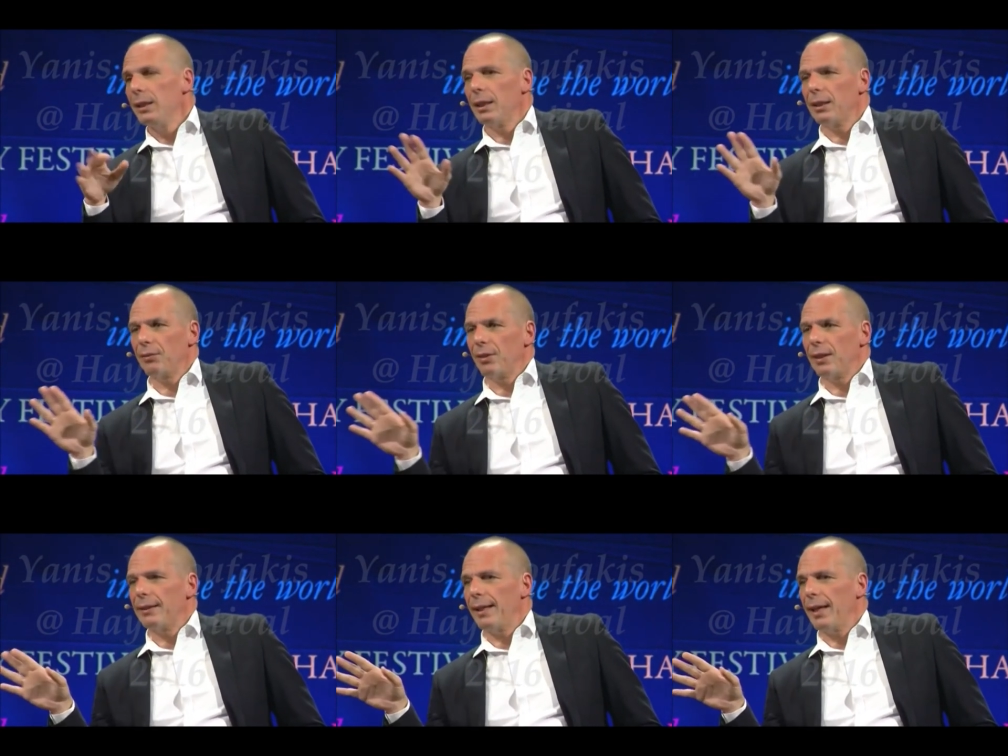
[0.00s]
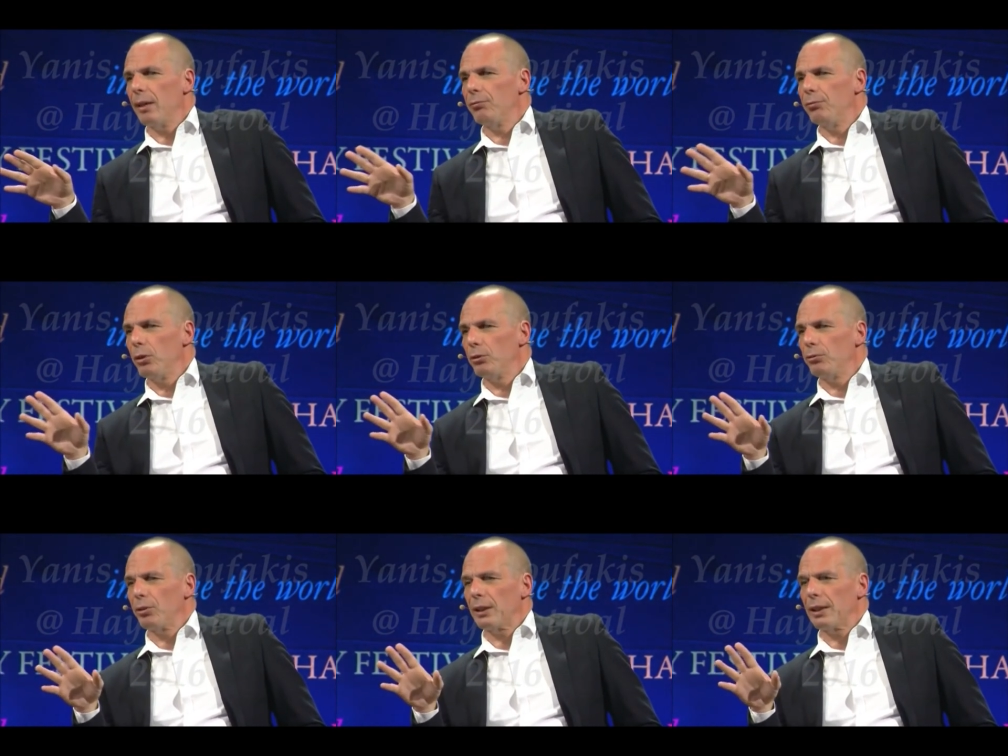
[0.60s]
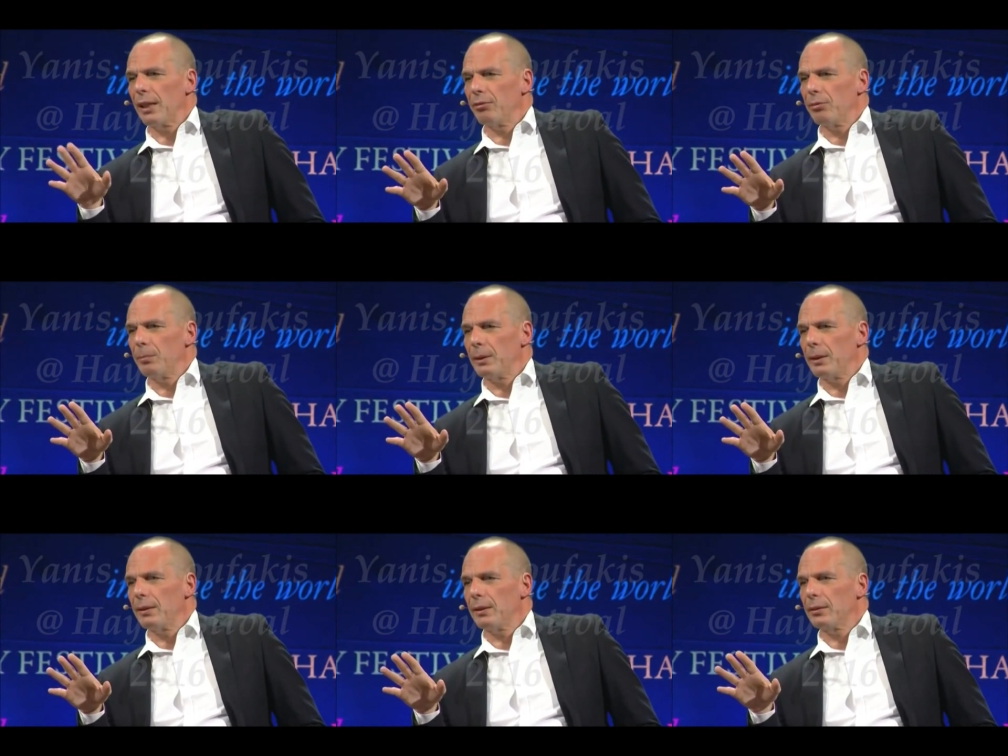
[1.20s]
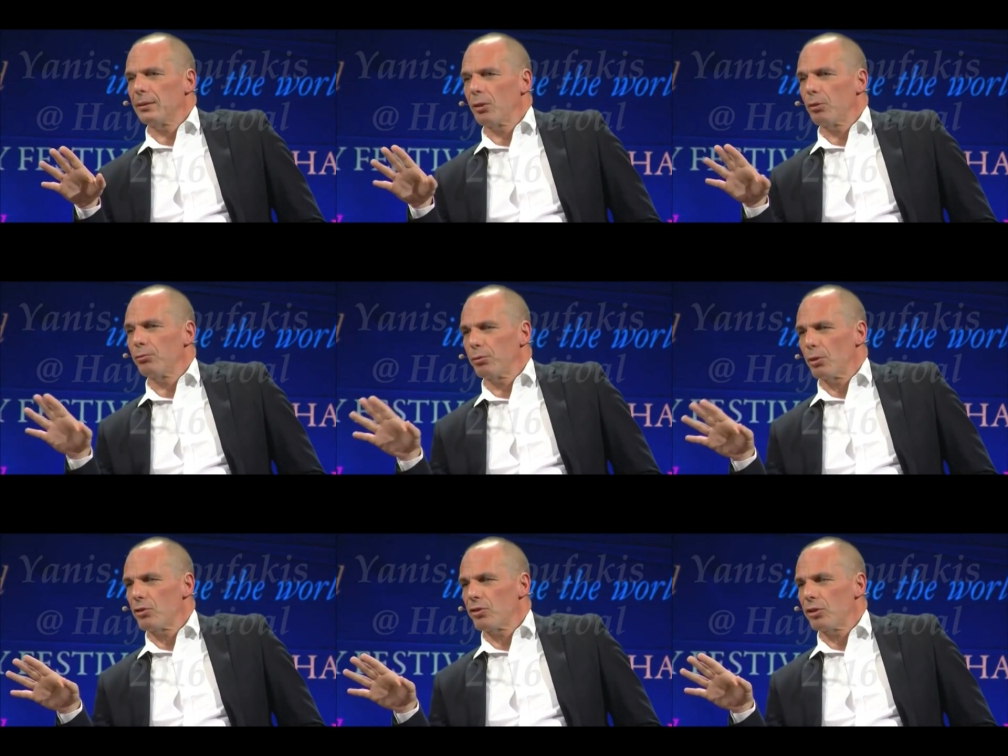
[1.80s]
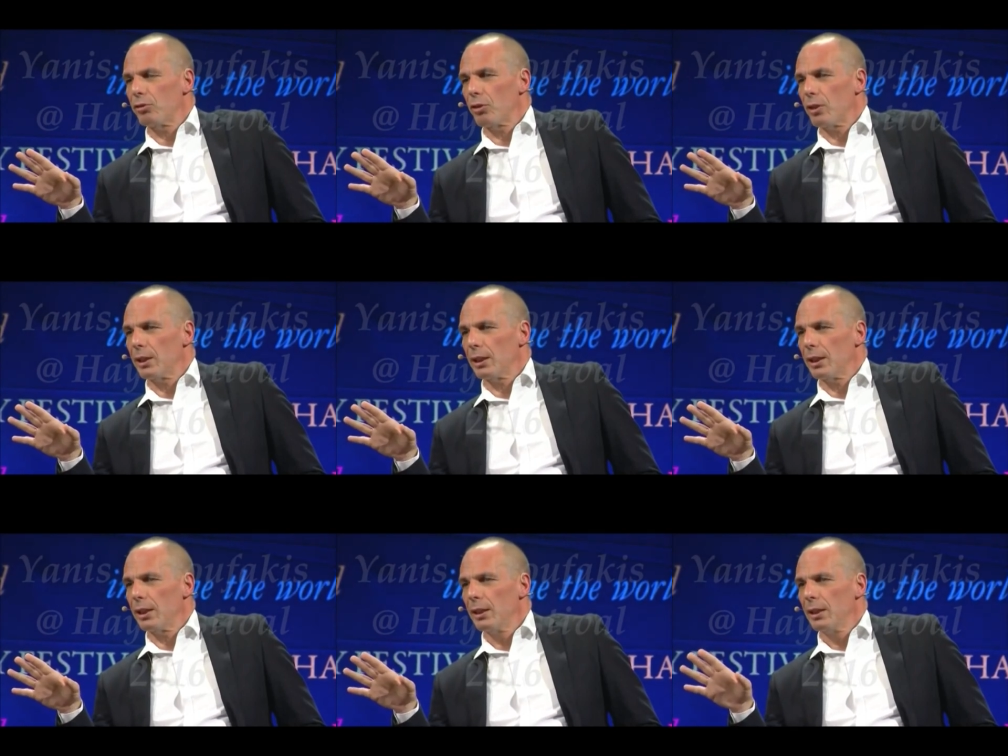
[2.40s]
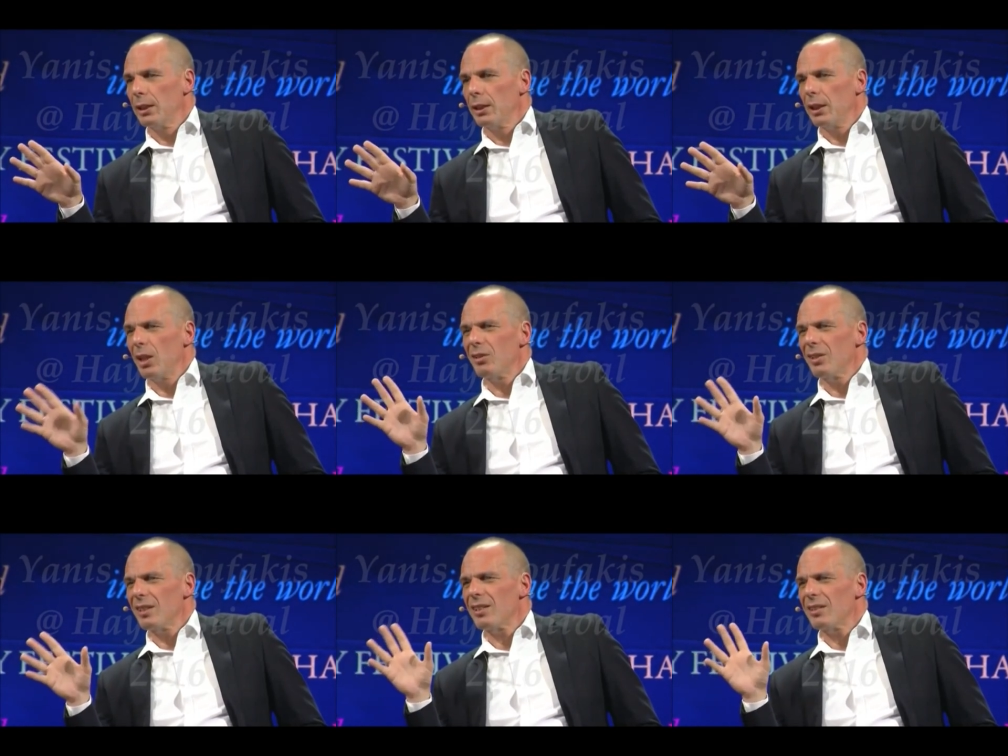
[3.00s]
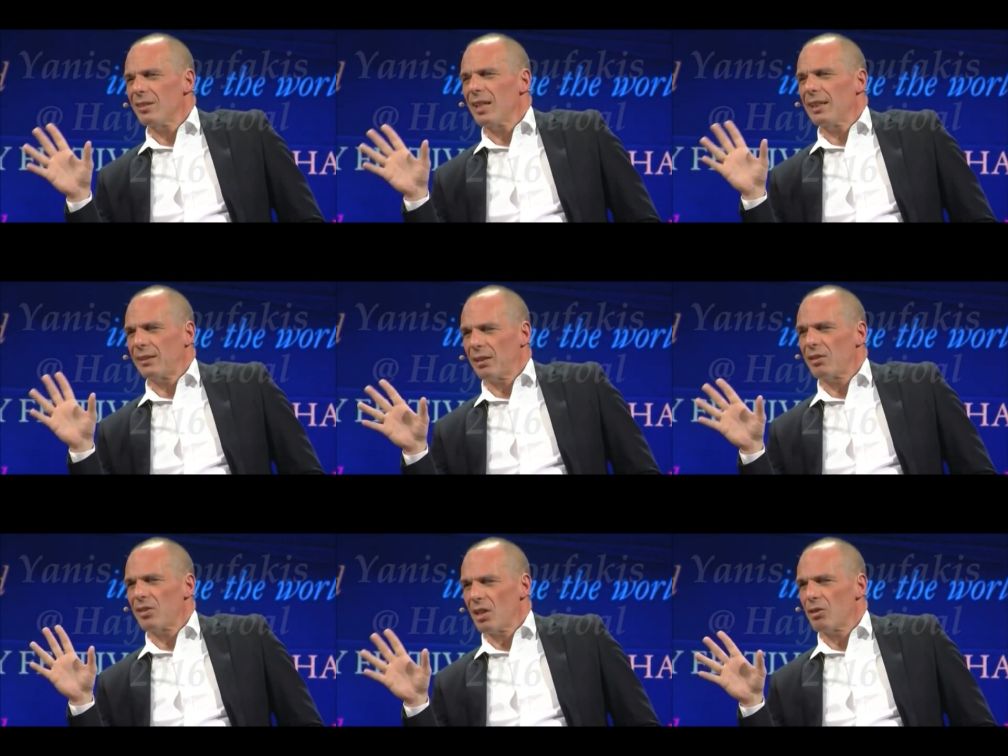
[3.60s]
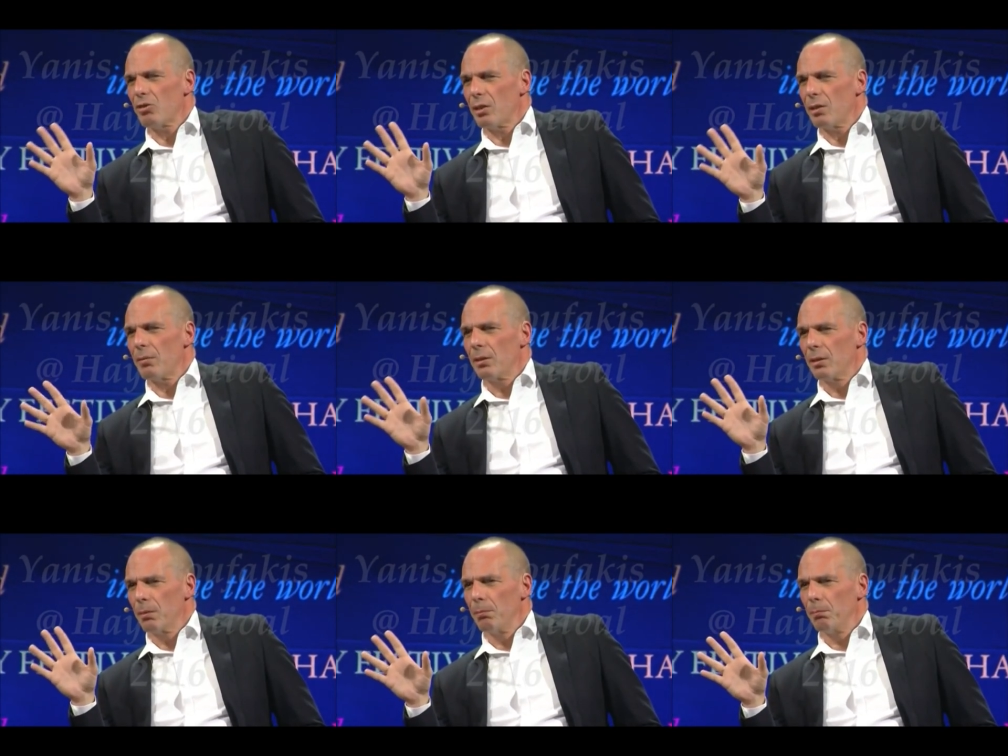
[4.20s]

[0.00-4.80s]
that if they dare vote for a government that confronts the Troika, you know, this is 19th century